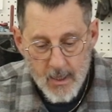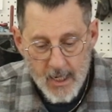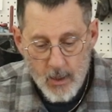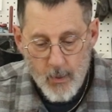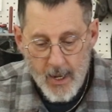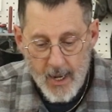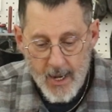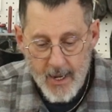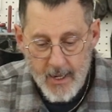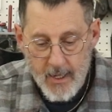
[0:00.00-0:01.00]
Anyway,
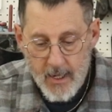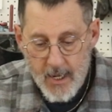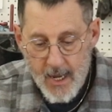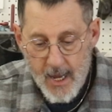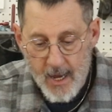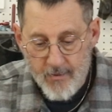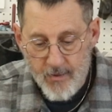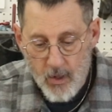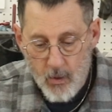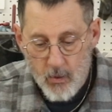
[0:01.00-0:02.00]
I have
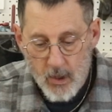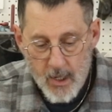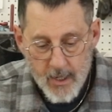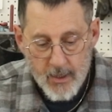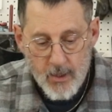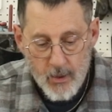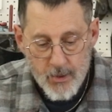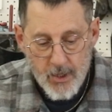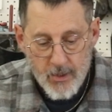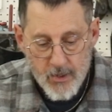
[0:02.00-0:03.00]
no luck
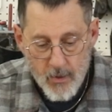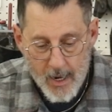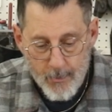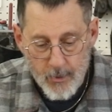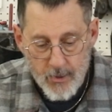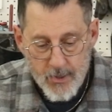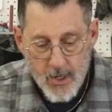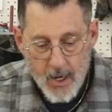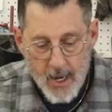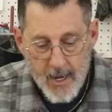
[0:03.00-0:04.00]
using
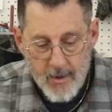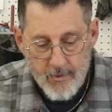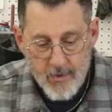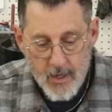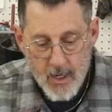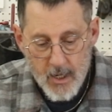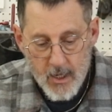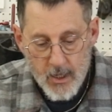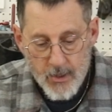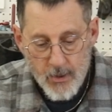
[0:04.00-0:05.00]
scrapers. I have
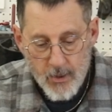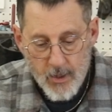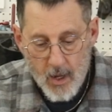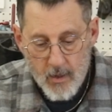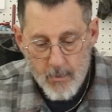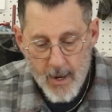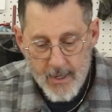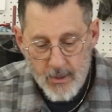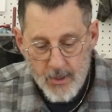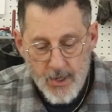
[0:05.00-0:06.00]
turned all of
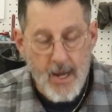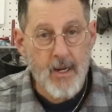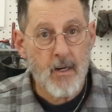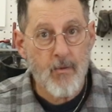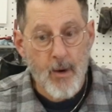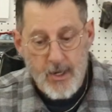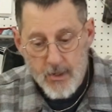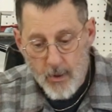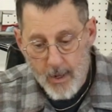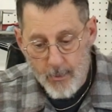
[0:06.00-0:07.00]
mine into negative rake
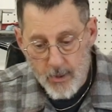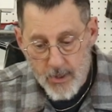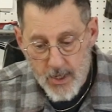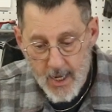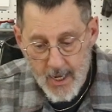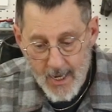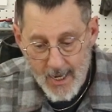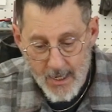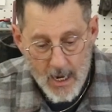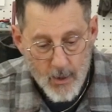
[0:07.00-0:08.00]
scrapers
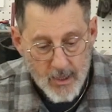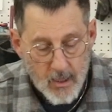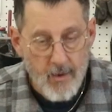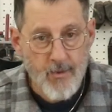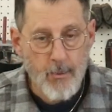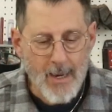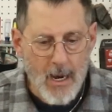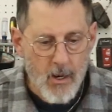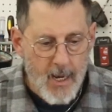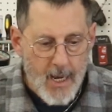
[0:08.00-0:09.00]
and now I love them.
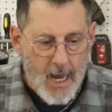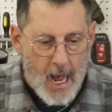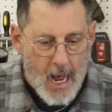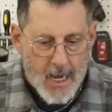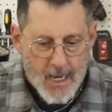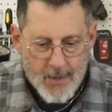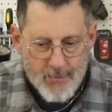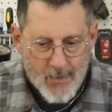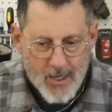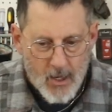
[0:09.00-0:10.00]
Now,
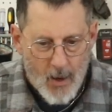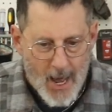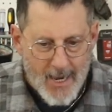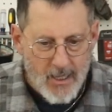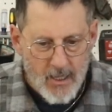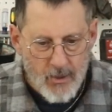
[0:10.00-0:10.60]
you know, I can